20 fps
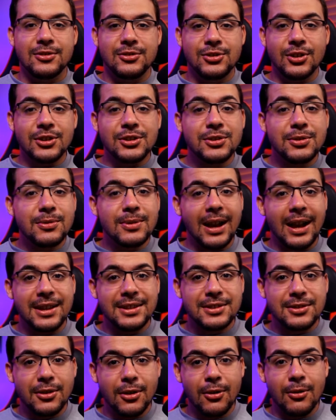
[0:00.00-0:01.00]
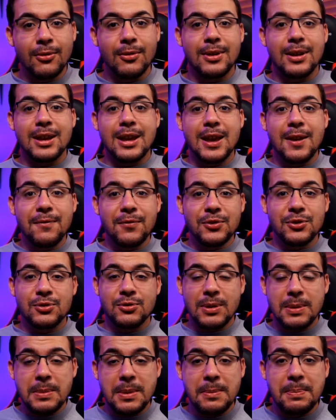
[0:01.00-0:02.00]
Just so you guys know, if your
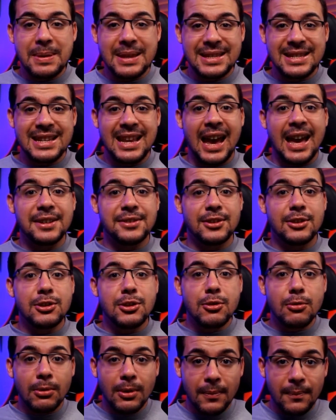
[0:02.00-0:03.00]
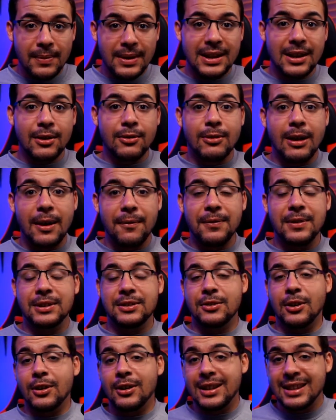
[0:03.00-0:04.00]
streaming PC has a newer NVIDIA graphics
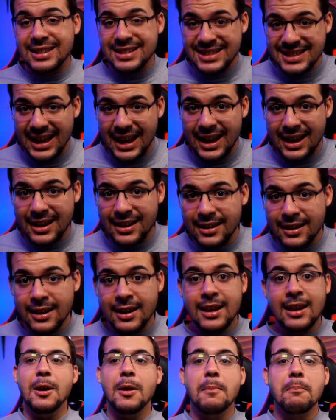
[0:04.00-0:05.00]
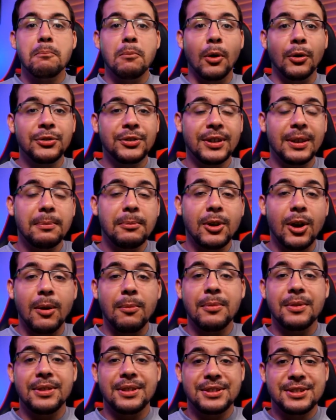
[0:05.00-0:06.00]
card inside, most of them come
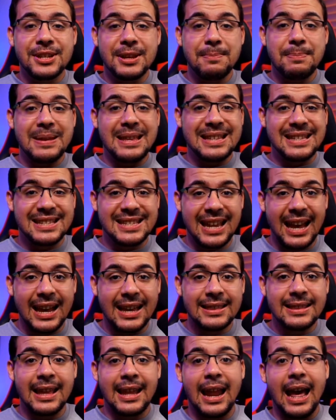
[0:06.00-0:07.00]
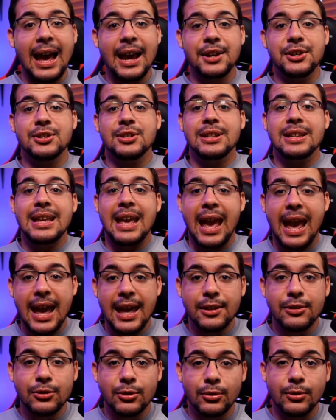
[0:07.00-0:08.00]
with a chip inside that actually
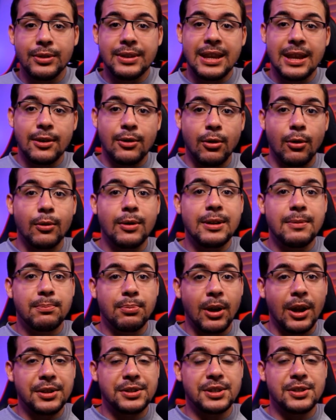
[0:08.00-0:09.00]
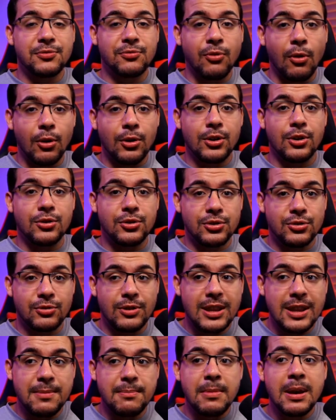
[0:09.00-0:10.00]
handle the encoding process for your
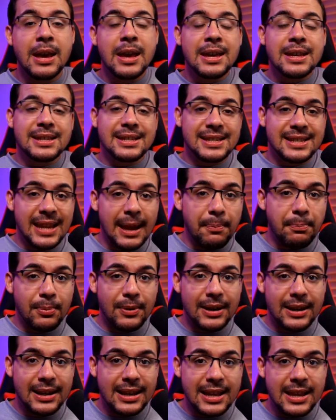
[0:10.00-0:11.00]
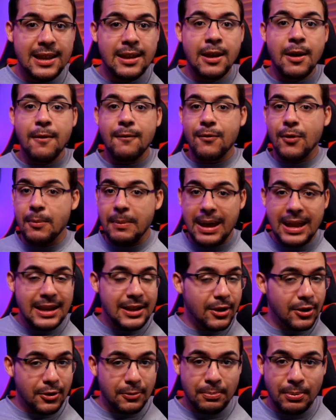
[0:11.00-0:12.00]
stream separately from any
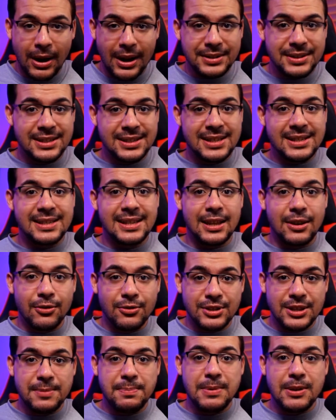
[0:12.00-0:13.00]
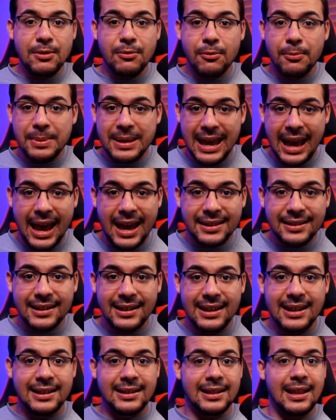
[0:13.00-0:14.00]
other processes that your GPU will be
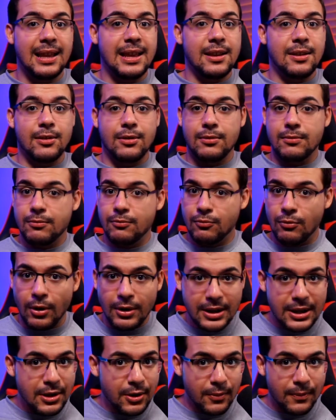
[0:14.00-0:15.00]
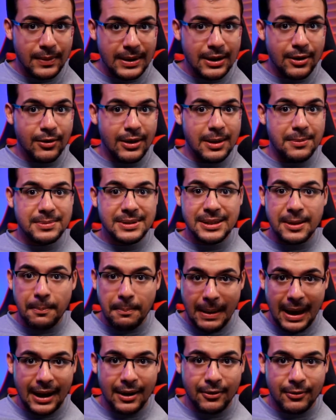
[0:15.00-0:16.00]
handling, like running your video games in the
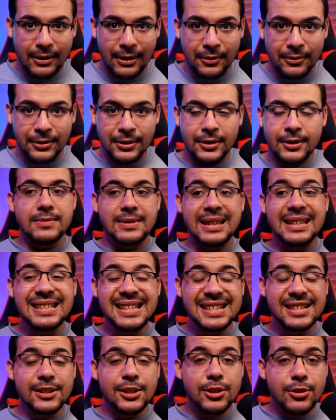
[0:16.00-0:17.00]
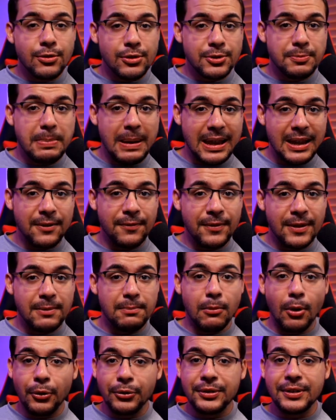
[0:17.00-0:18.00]
background. This is a huge benefit
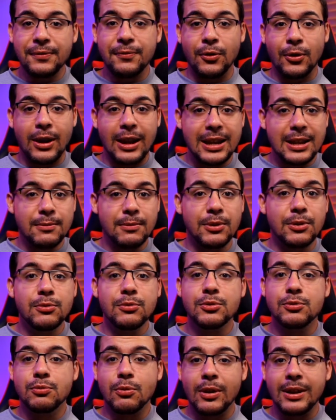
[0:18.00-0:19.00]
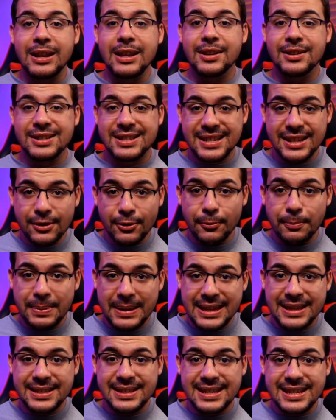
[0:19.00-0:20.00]
mostly for anyone who's running a single
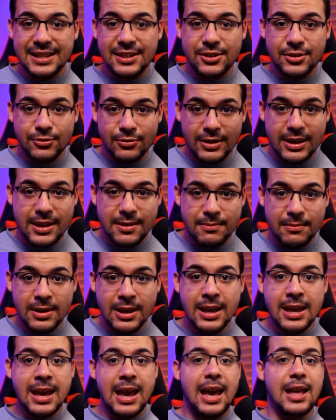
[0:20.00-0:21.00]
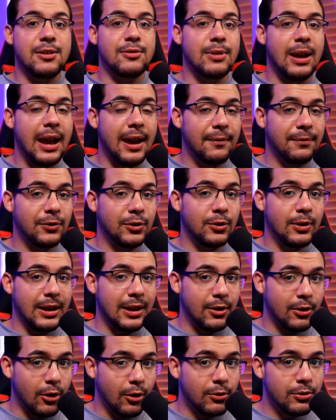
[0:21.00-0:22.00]
PC stream and you have to
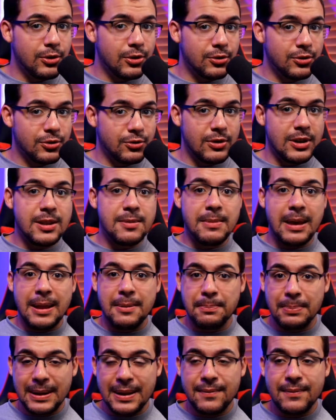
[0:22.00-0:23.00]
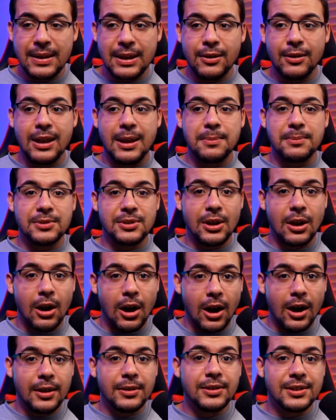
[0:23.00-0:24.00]
encode your stream and play video games
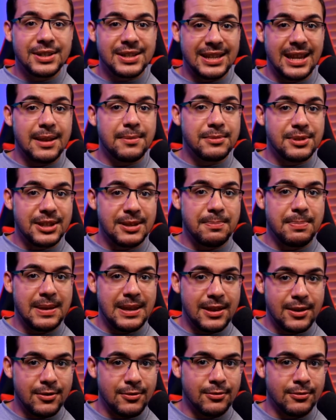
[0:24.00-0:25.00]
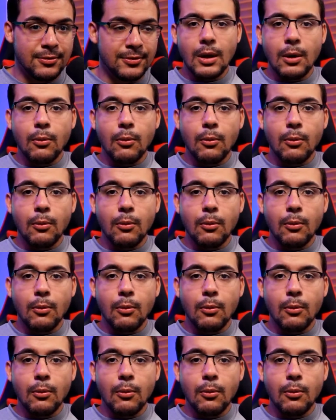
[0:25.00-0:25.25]
on the same GPU.